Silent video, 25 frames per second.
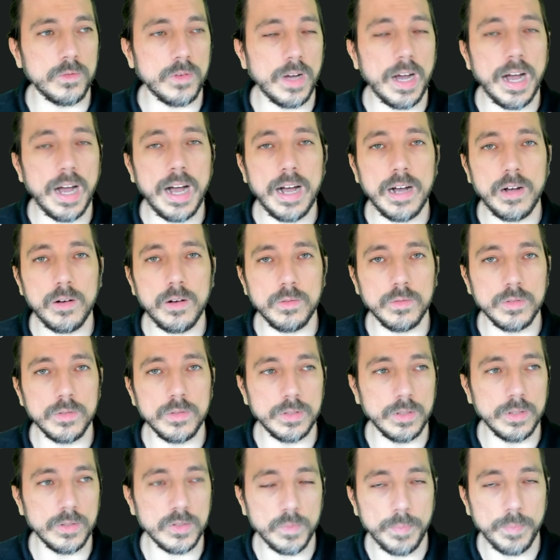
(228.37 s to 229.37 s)
how
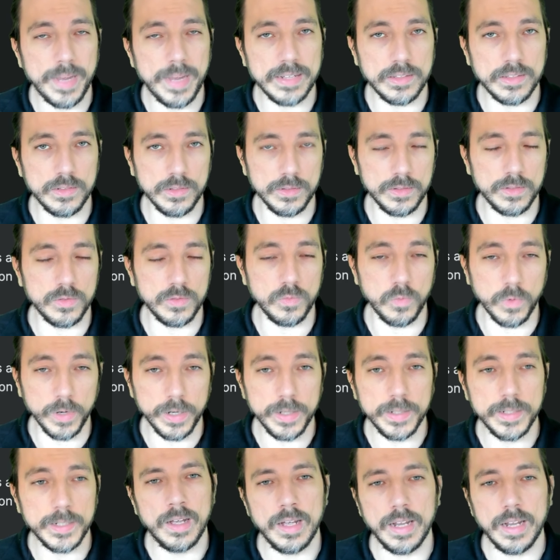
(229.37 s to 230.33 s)
those methods work,